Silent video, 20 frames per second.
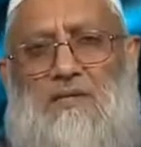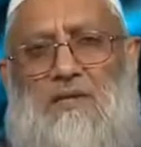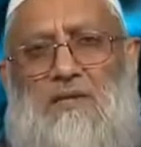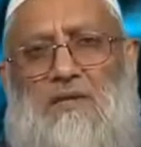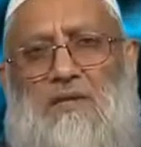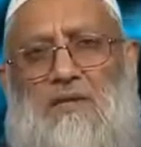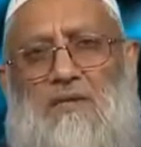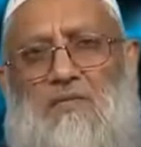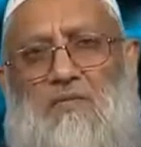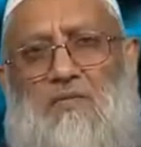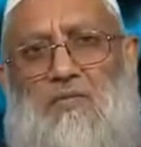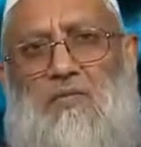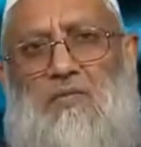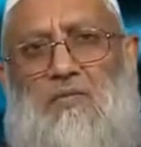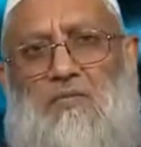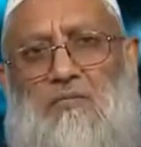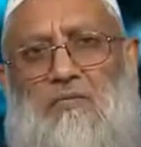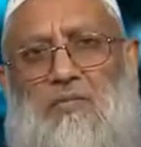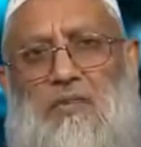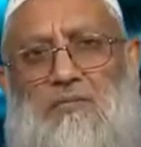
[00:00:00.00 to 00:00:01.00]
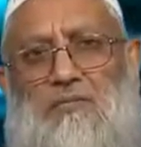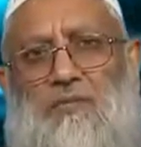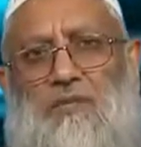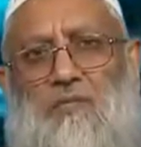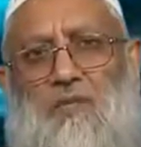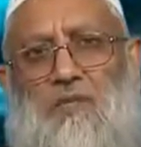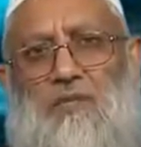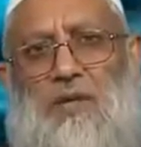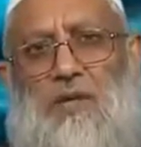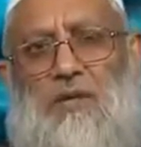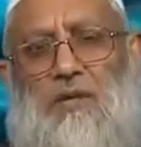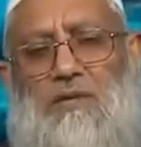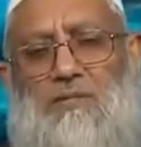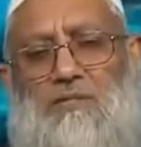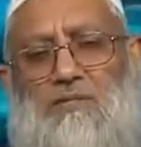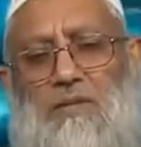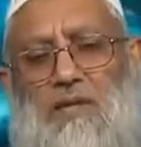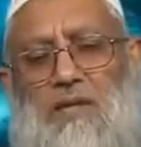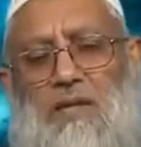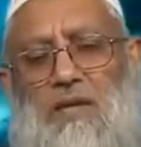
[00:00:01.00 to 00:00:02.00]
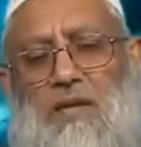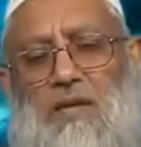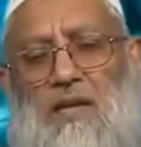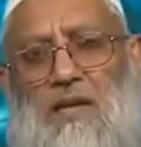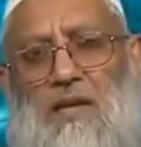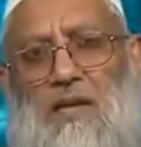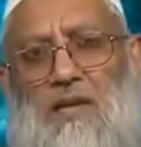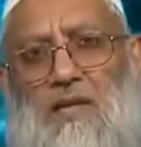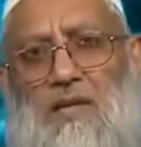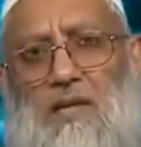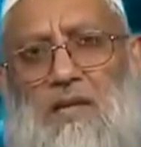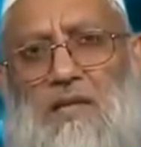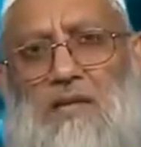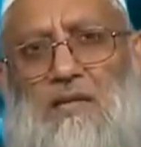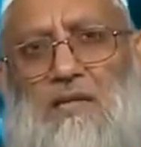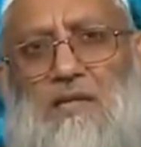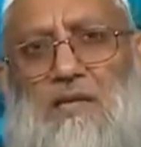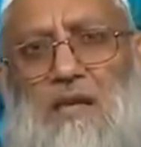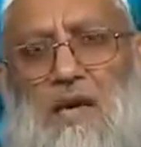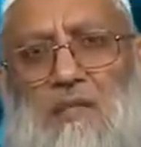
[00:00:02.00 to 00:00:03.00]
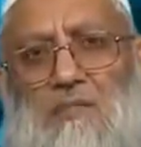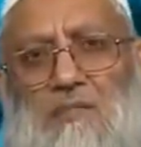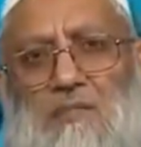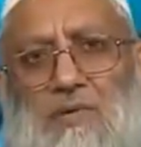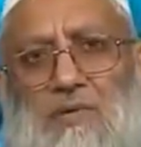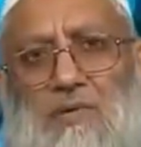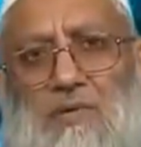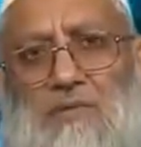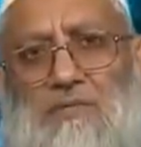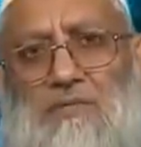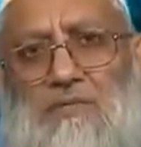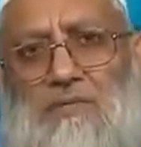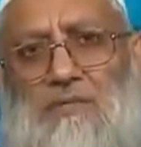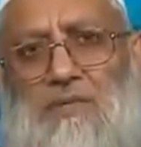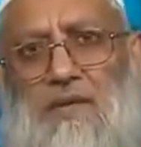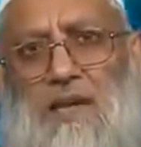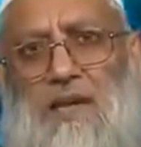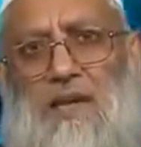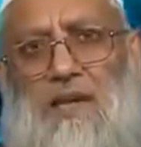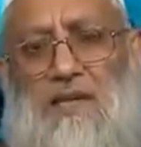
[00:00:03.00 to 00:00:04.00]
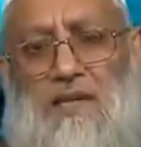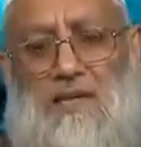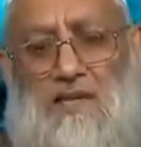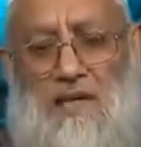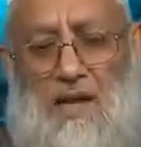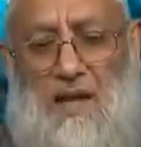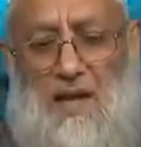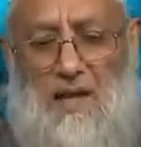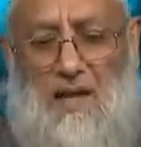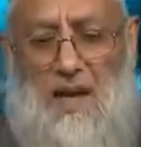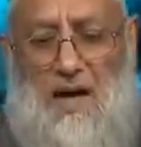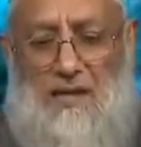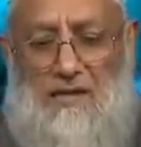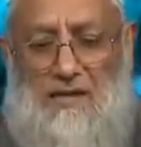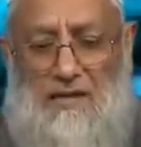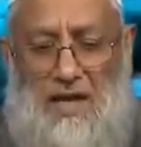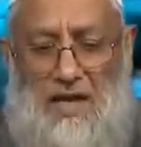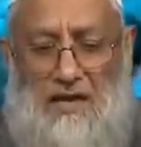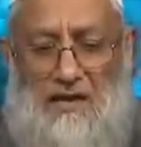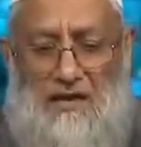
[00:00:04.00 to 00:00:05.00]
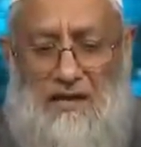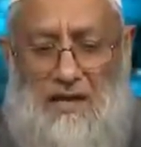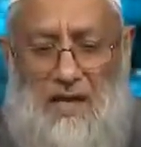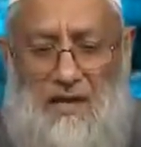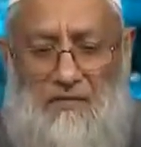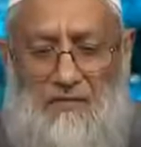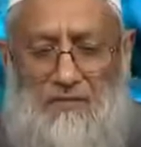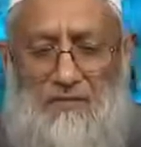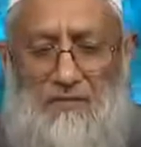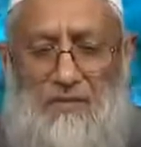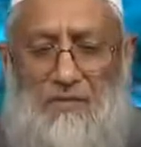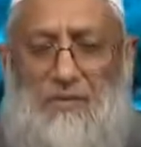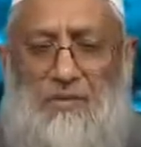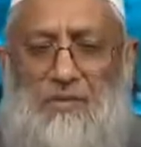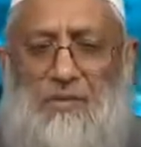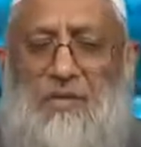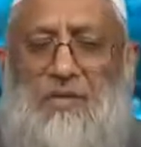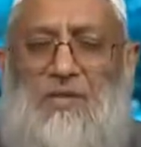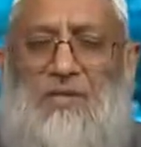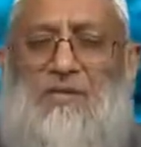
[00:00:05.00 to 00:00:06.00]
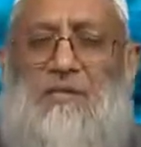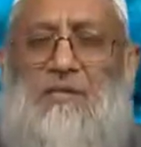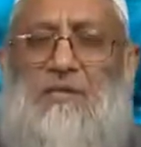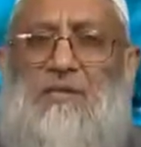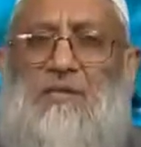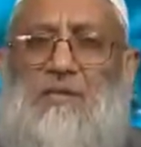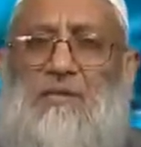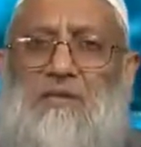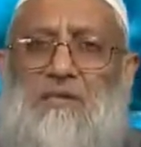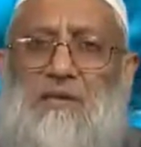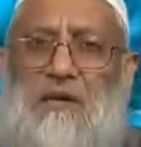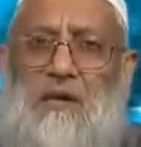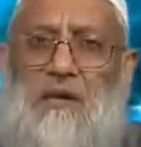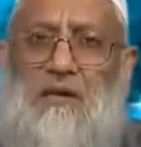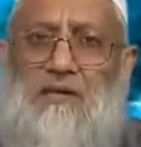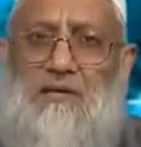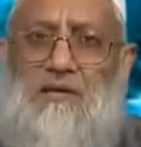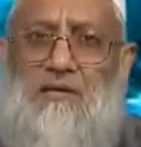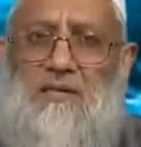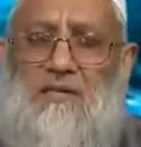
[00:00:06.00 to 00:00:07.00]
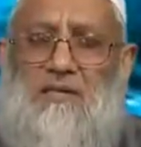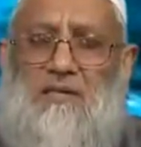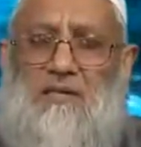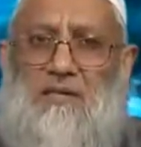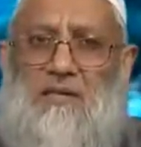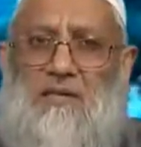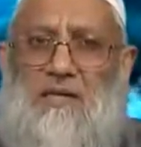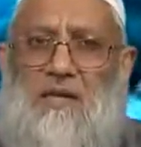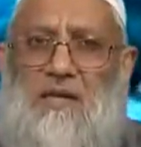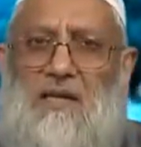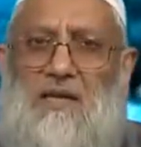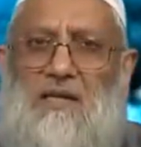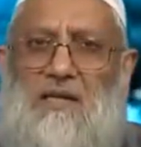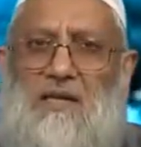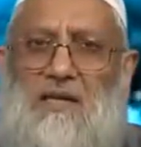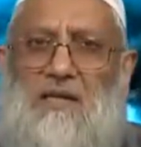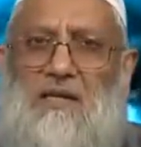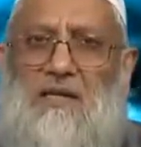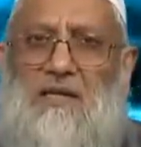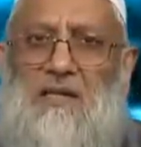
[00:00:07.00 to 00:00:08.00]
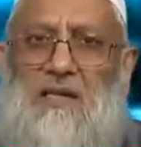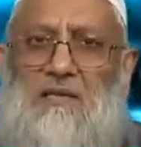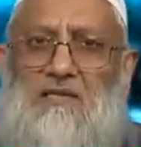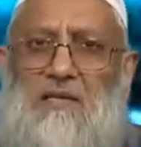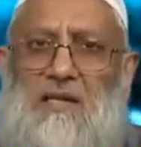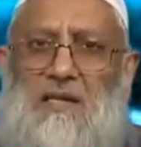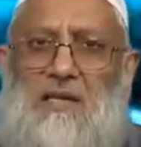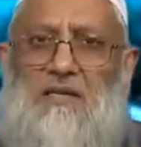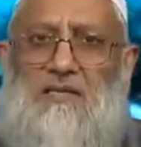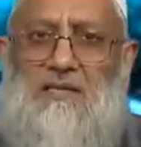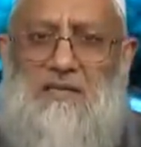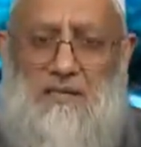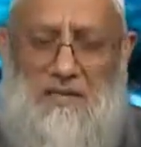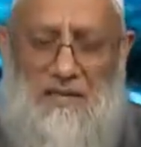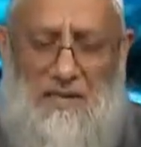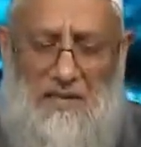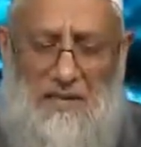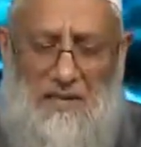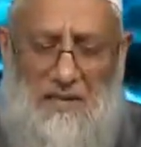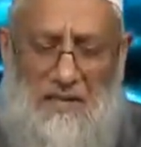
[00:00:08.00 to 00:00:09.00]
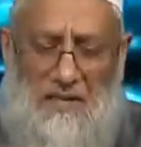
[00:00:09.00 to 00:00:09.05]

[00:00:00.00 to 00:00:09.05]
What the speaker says: is in the womb of the woman, in the embryo, at that time few things are recorded, and in them is